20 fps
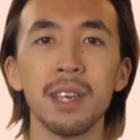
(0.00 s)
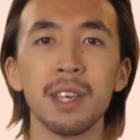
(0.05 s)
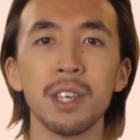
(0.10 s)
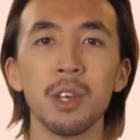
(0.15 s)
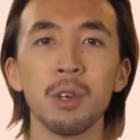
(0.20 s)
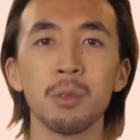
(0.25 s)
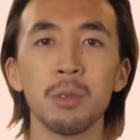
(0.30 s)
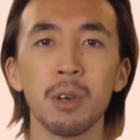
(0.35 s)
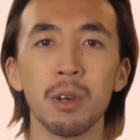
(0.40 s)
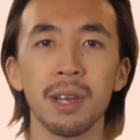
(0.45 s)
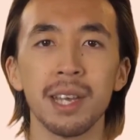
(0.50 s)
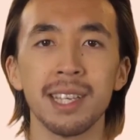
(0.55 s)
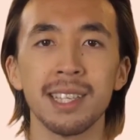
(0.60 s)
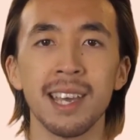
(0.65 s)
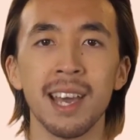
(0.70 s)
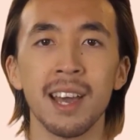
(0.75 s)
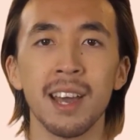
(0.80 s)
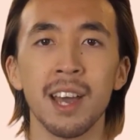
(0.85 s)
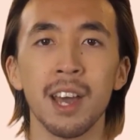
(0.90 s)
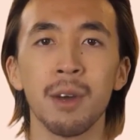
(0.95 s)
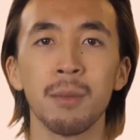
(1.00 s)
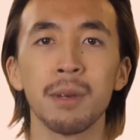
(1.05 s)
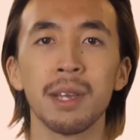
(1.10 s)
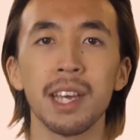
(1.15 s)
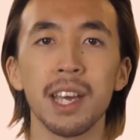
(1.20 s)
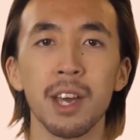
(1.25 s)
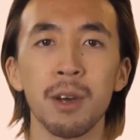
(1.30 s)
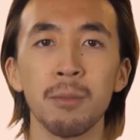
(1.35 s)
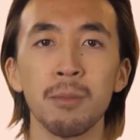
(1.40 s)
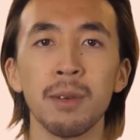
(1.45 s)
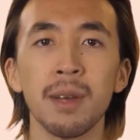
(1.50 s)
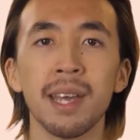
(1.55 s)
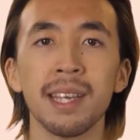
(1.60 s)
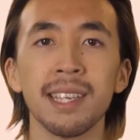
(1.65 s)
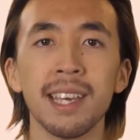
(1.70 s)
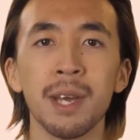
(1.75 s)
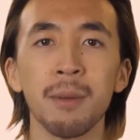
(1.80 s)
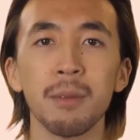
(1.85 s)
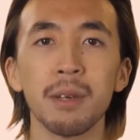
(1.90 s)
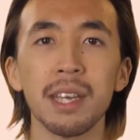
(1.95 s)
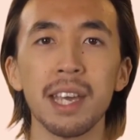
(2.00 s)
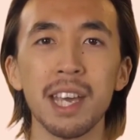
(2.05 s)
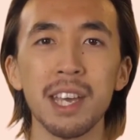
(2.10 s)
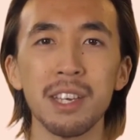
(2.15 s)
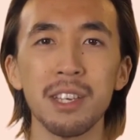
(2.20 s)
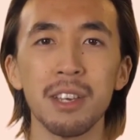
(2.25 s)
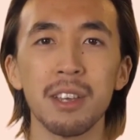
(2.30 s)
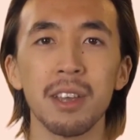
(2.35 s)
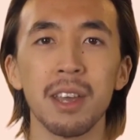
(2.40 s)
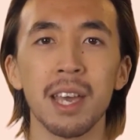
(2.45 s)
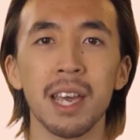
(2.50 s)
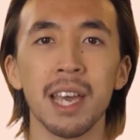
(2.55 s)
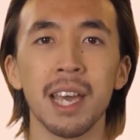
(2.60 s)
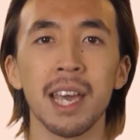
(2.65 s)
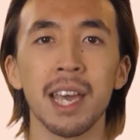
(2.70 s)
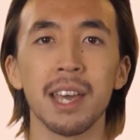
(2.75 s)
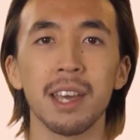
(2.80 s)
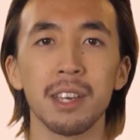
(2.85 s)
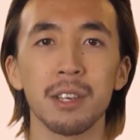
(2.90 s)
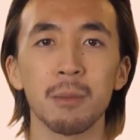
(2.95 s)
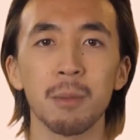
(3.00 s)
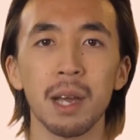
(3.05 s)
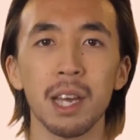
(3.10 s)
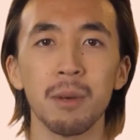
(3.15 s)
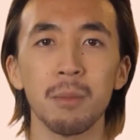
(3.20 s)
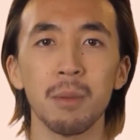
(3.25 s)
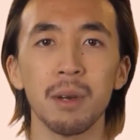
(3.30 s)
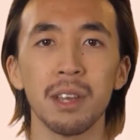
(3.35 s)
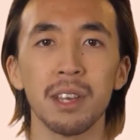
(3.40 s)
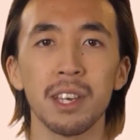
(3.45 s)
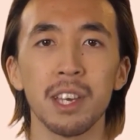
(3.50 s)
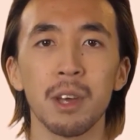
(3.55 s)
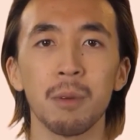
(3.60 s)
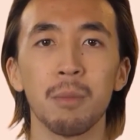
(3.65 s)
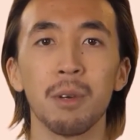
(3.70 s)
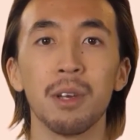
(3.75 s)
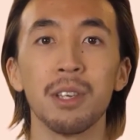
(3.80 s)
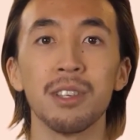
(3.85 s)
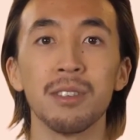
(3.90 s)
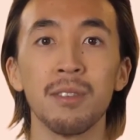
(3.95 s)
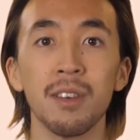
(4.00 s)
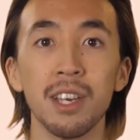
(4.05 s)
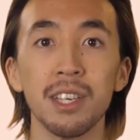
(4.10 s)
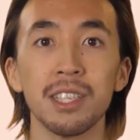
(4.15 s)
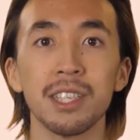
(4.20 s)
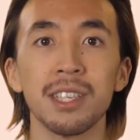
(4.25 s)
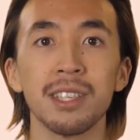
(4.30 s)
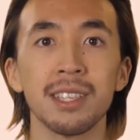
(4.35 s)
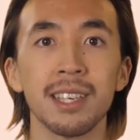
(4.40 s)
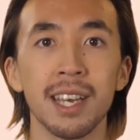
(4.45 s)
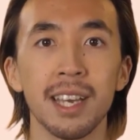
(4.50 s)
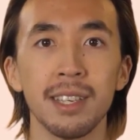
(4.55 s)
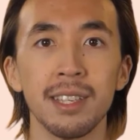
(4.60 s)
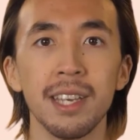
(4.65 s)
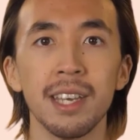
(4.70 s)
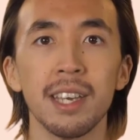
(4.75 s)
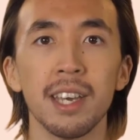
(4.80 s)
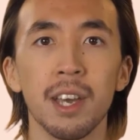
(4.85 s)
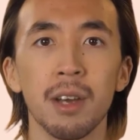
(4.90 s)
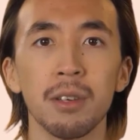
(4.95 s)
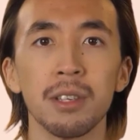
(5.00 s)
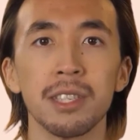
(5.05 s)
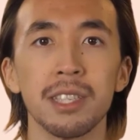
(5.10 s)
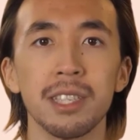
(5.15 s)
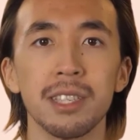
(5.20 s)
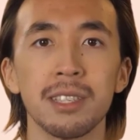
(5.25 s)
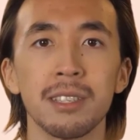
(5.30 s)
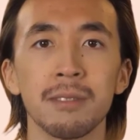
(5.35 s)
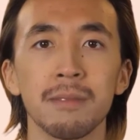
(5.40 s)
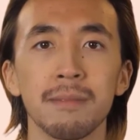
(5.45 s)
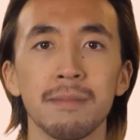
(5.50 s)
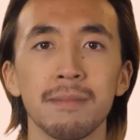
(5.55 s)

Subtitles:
Uber is a highly complex application and is made with numerous functions and technologies.